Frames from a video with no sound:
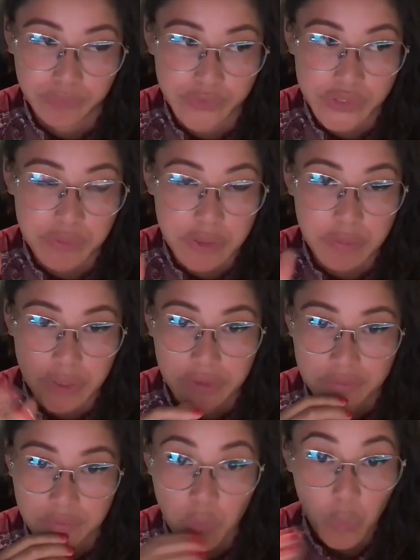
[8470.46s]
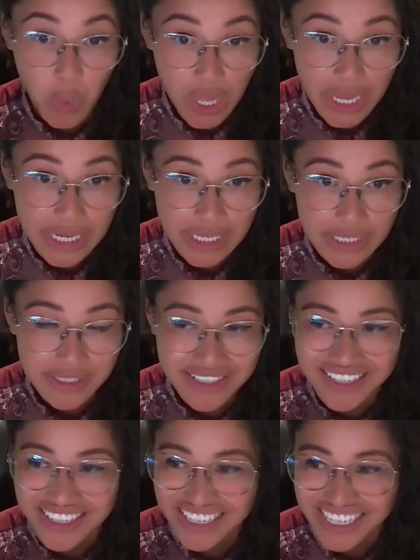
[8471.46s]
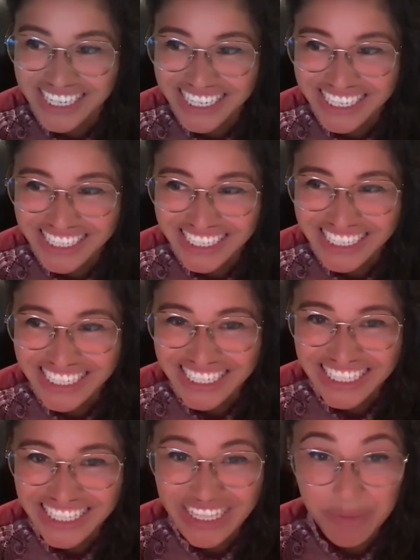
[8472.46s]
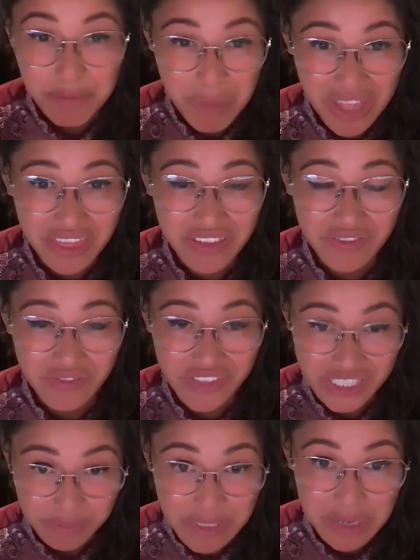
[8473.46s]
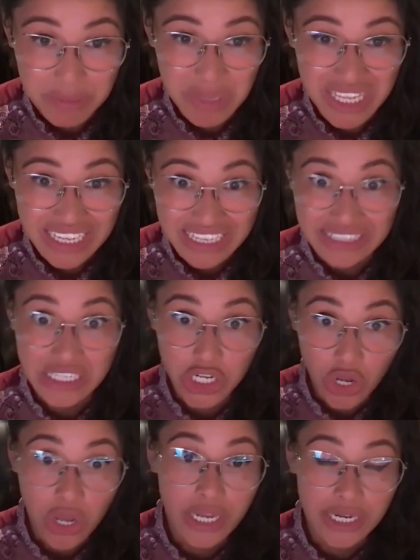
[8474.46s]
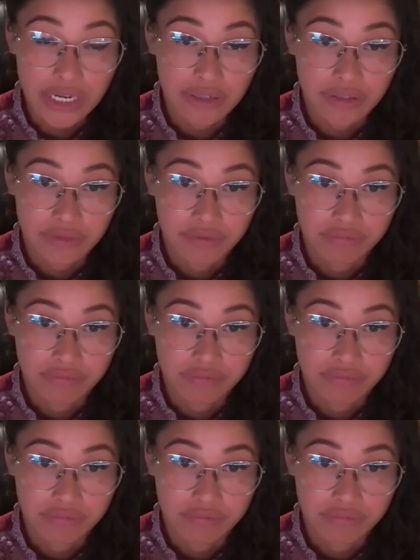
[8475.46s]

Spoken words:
September. Why? The month of September is a 9.